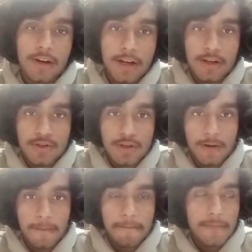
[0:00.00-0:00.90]

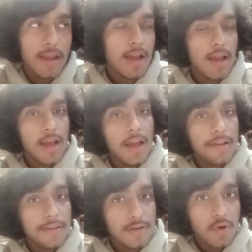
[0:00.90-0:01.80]
radiation.
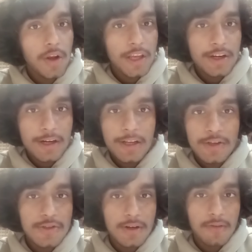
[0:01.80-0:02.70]
This Hawking
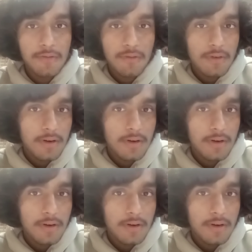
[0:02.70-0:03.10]
radiation